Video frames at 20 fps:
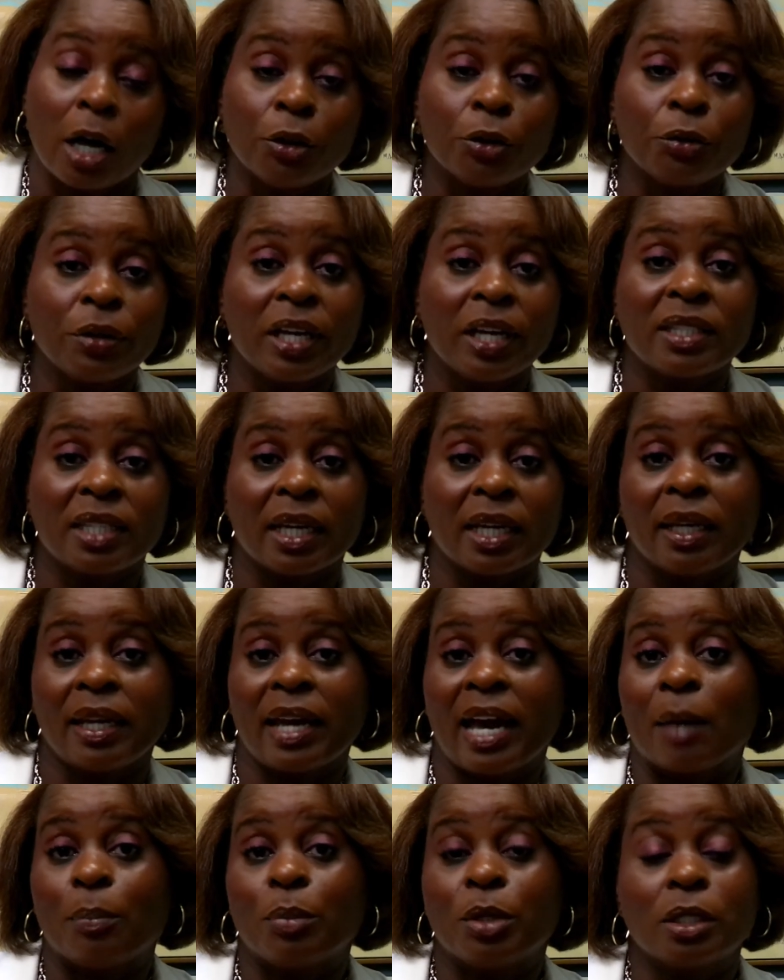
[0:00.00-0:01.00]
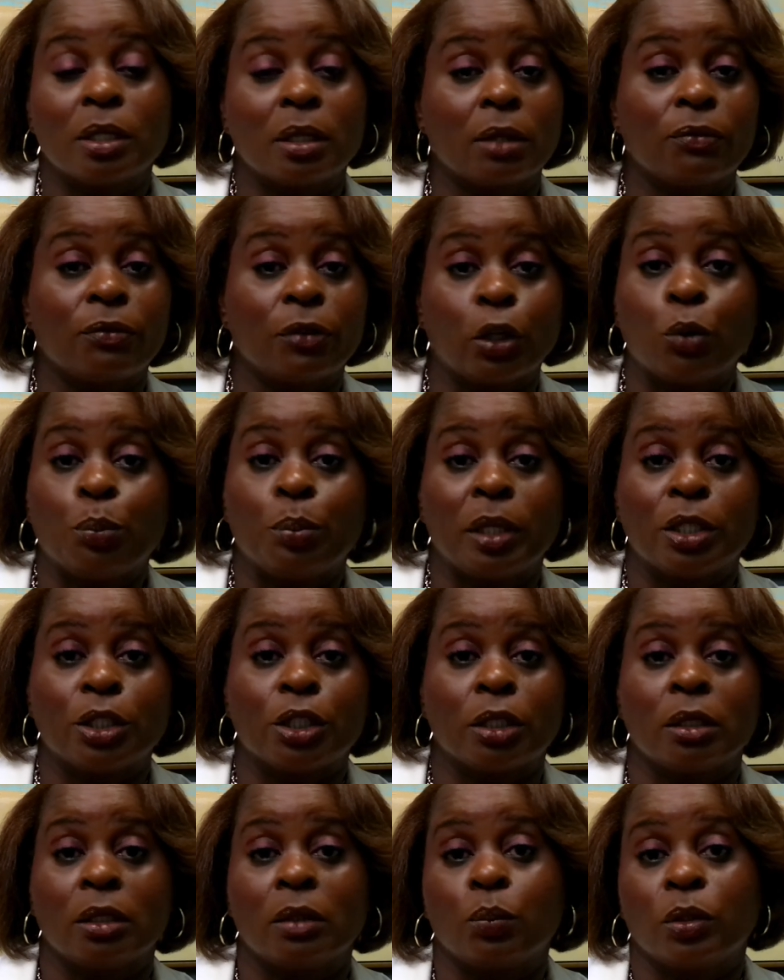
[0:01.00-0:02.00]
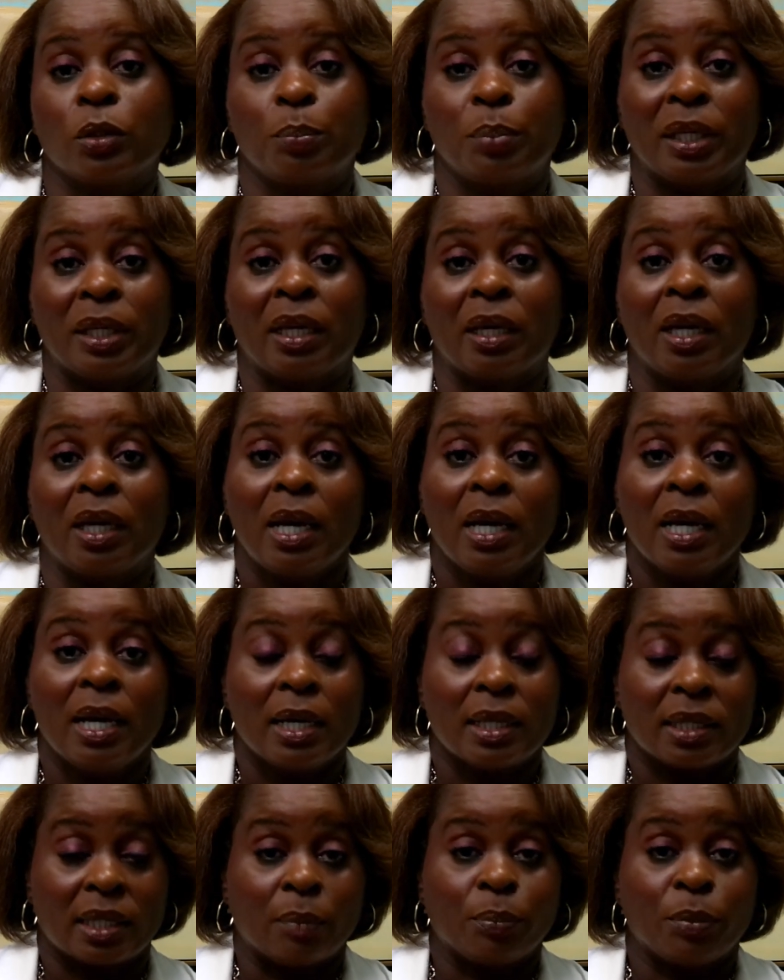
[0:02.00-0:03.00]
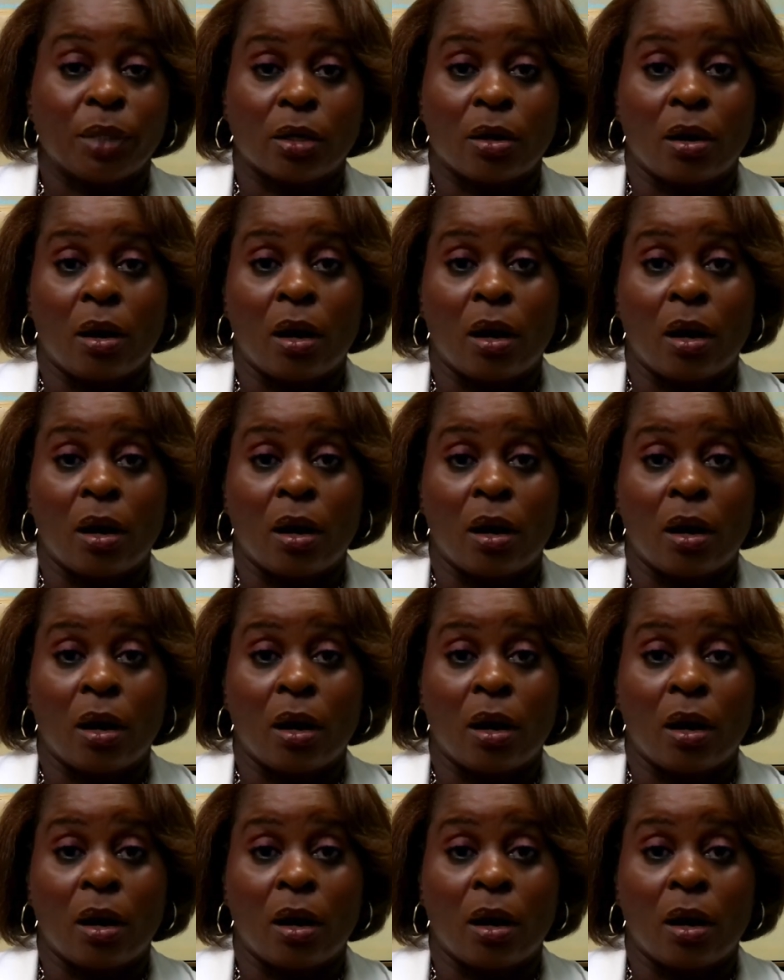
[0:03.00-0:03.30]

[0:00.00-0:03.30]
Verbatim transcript: Other things that can happen to the fallopian tube would be something